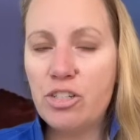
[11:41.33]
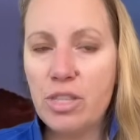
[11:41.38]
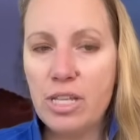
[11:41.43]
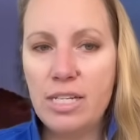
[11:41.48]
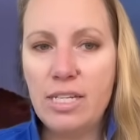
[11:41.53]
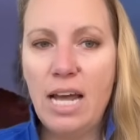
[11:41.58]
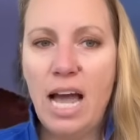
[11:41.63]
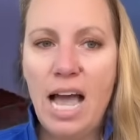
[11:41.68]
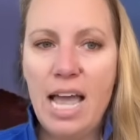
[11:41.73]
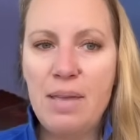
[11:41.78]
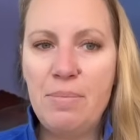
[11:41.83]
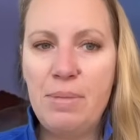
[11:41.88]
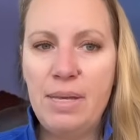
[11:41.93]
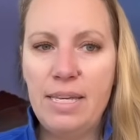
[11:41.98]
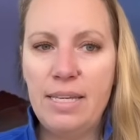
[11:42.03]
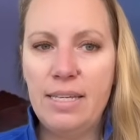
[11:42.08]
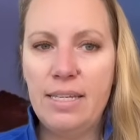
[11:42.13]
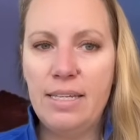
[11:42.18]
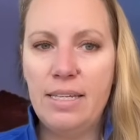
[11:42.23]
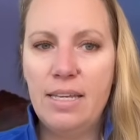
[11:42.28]
the
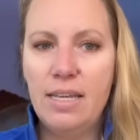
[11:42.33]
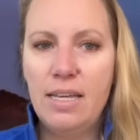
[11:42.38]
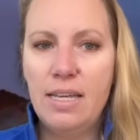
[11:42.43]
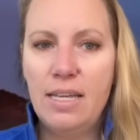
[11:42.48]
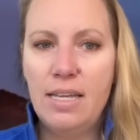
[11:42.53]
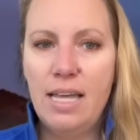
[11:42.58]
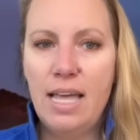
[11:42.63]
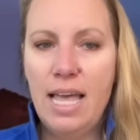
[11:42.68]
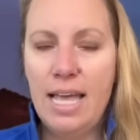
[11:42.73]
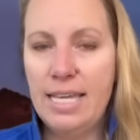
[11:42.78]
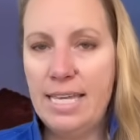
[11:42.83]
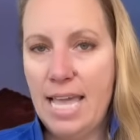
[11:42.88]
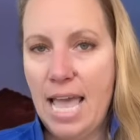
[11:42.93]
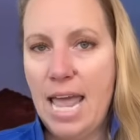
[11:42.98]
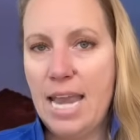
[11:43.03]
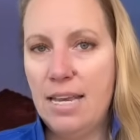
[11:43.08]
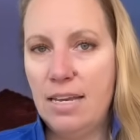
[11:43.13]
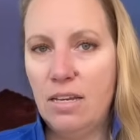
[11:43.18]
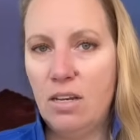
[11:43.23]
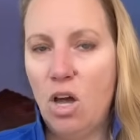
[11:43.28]
timing
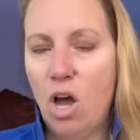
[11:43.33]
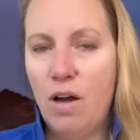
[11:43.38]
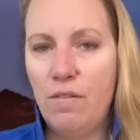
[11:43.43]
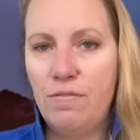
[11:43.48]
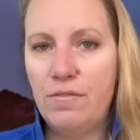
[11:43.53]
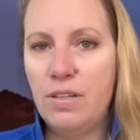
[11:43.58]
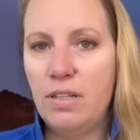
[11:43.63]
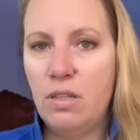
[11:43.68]
again of the